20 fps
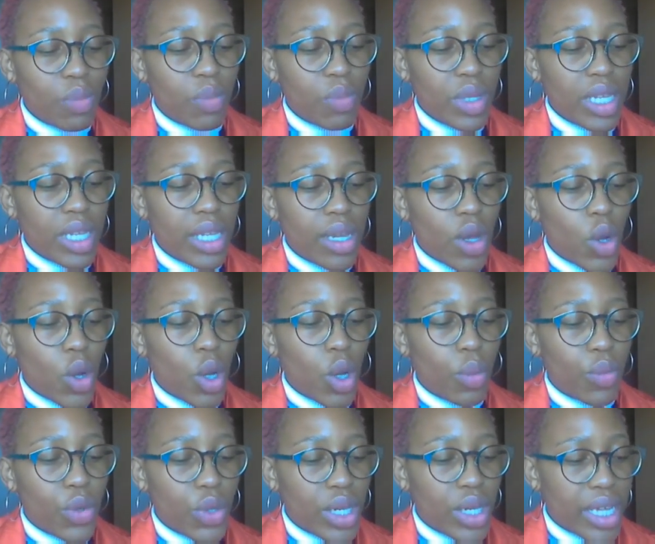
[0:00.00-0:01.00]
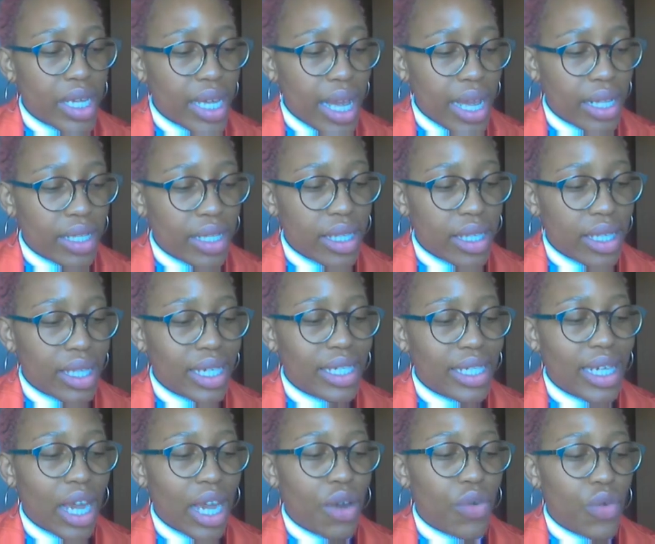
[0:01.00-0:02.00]
being communicating the
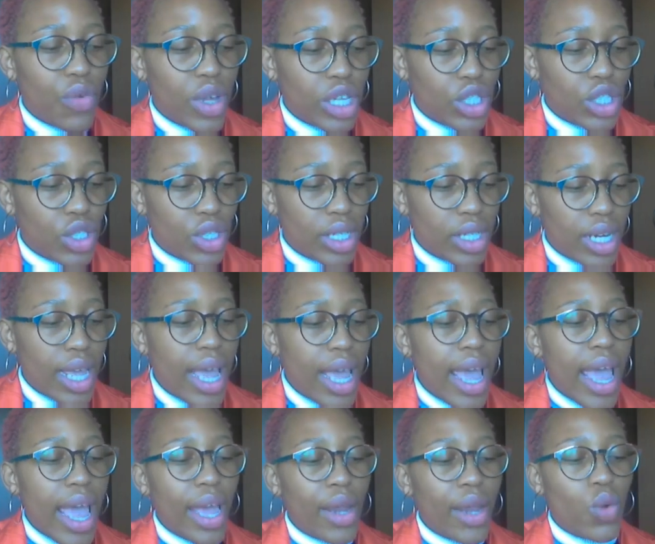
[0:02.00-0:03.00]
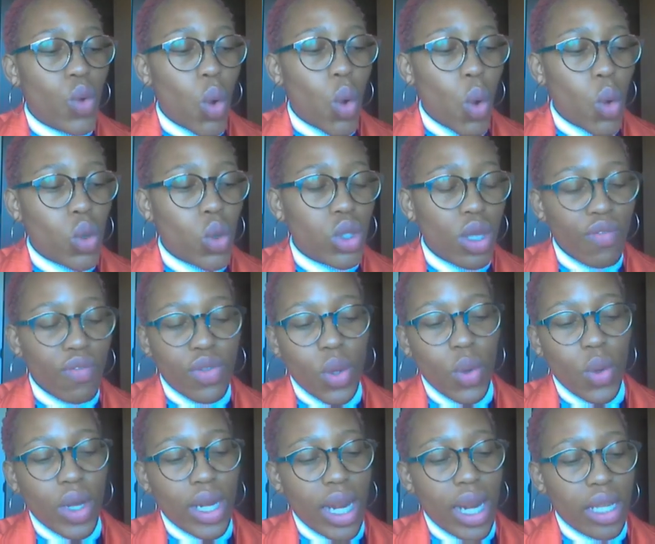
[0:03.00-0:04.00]
direction and goals of the
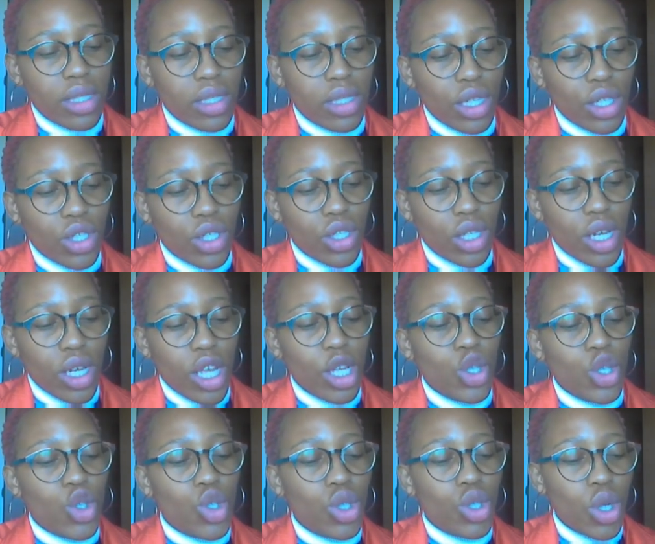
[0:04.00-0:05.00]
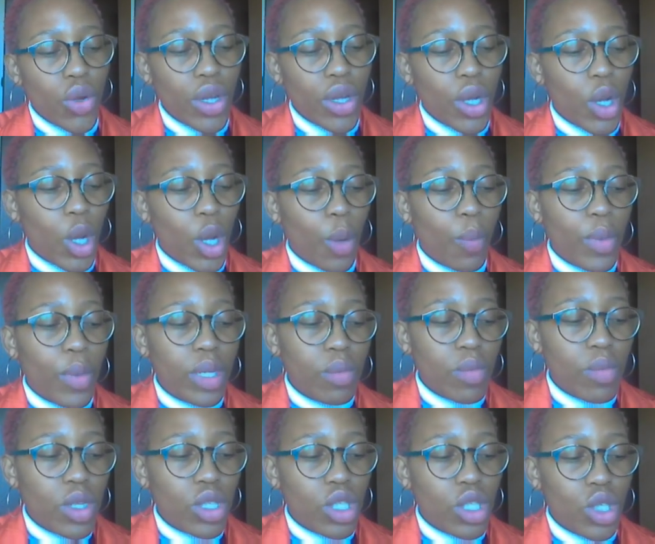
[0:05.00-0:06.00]
organization, ensuring
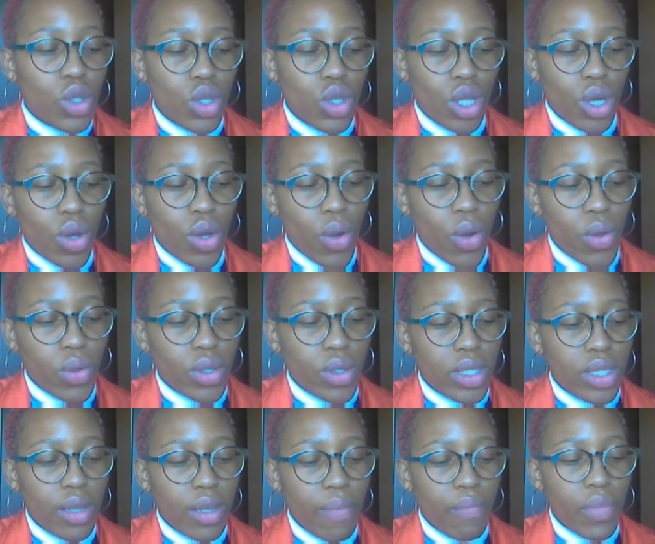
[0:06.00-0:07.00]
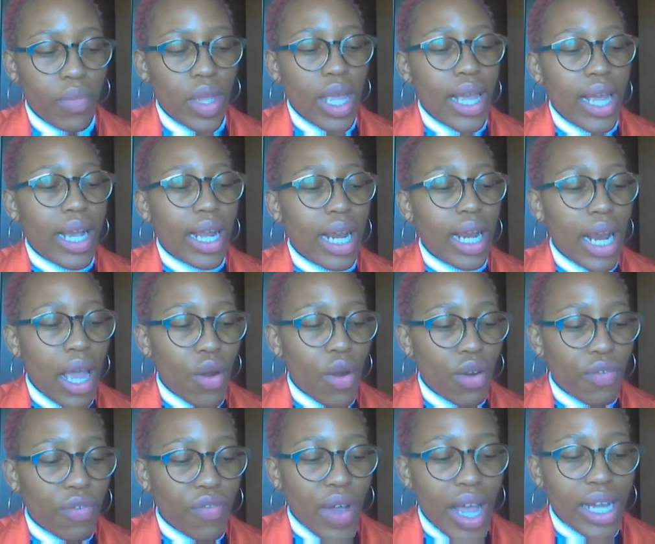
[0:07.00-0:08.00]
commitment to the goals,
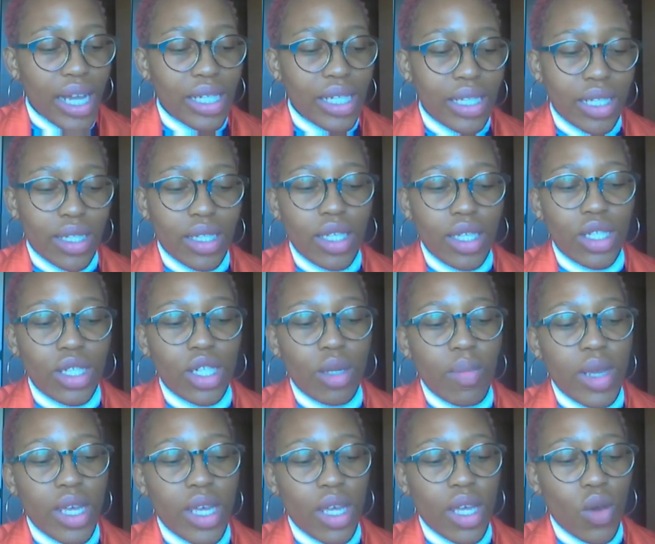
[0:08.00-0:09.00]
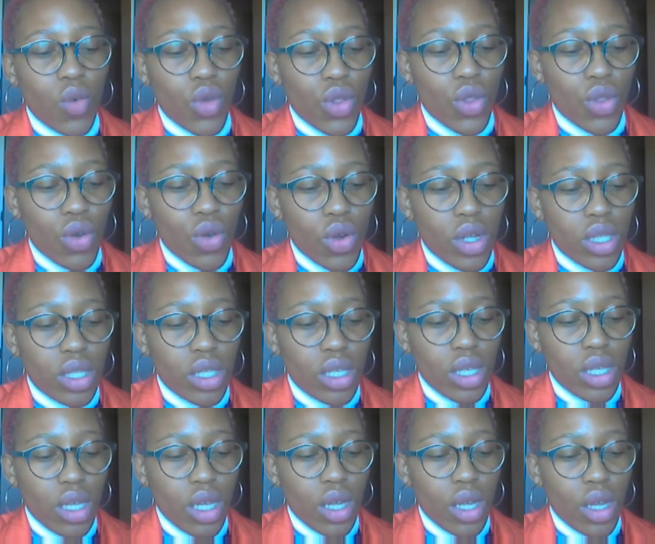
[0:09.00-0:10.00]
clarifying decision-making
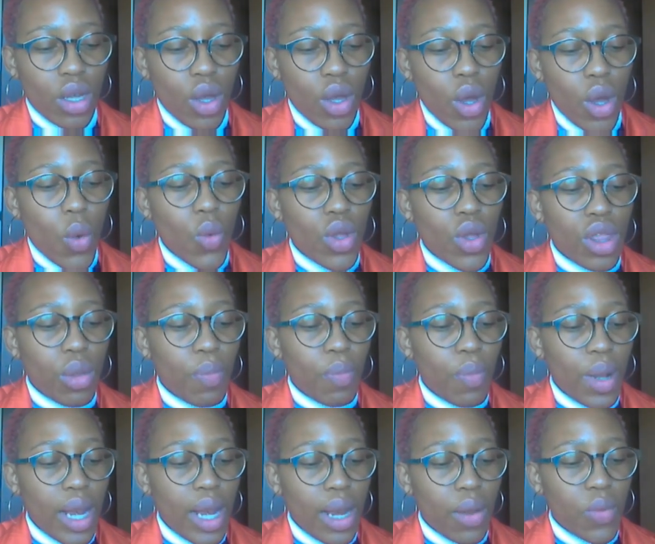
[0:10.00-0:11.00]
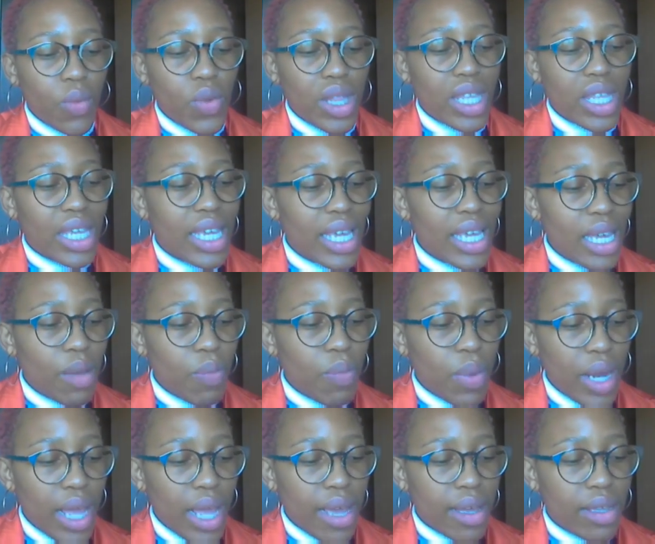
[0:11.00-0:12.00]
authority with key
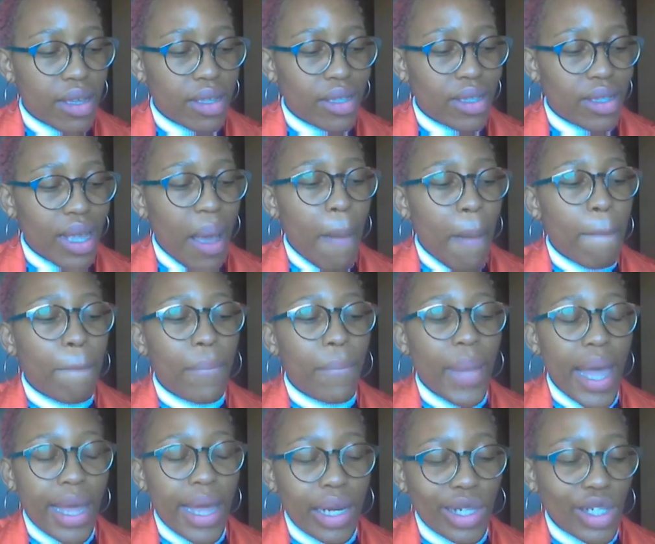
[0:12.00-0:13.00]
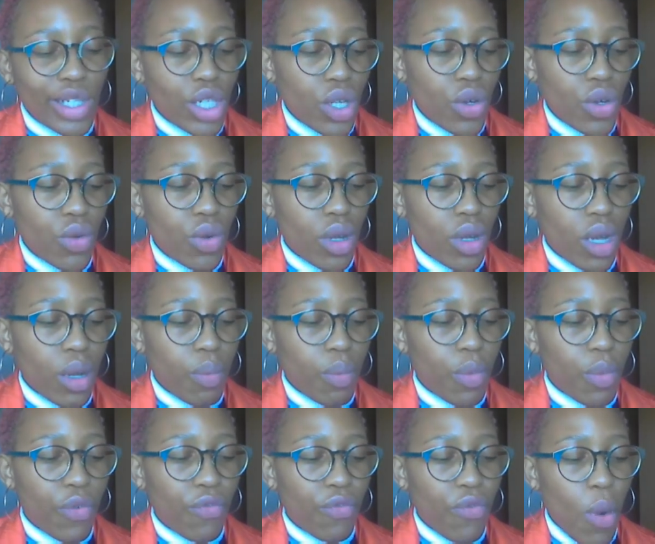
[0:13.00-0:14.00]
players, managing
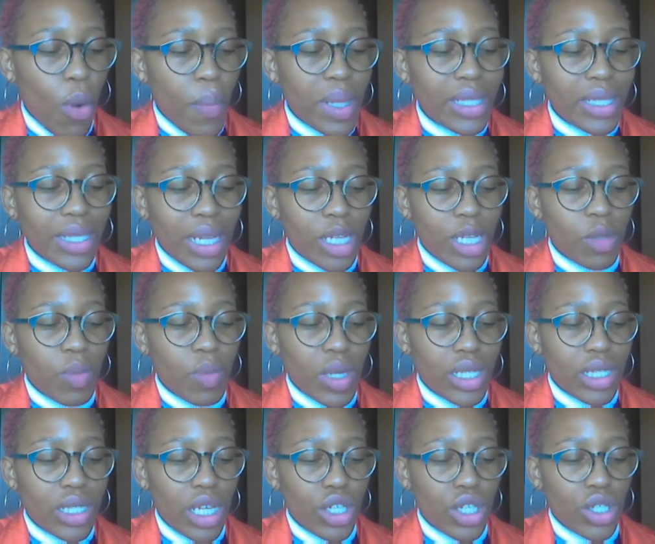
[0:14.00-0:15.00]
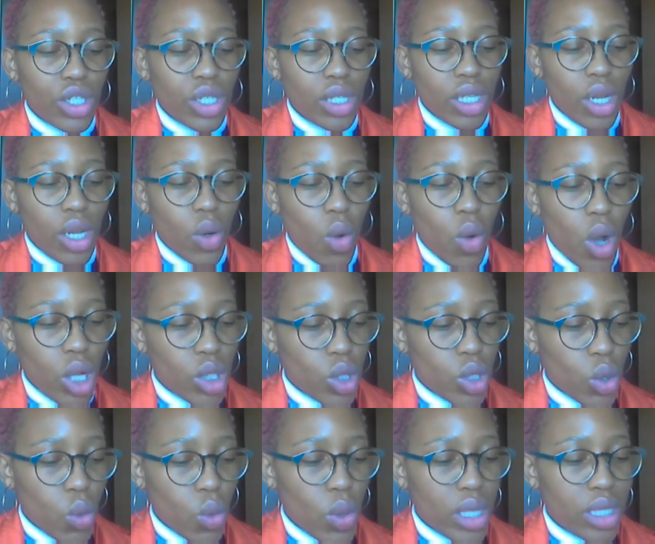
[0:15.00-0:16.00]
performance expectations and
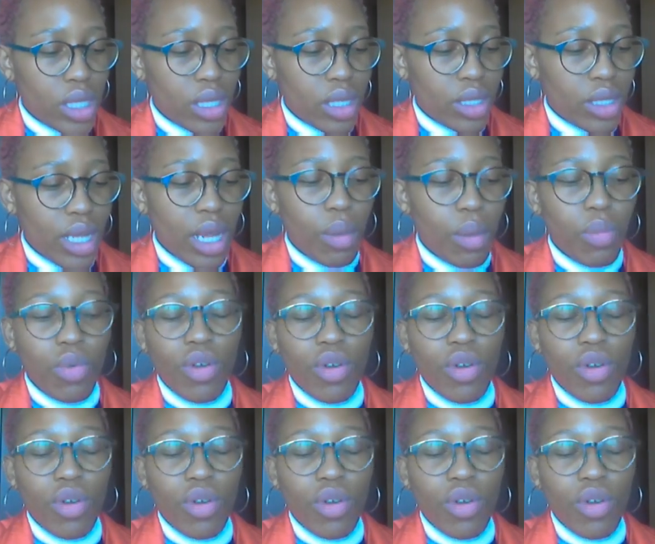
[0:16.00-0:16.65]
consequences, and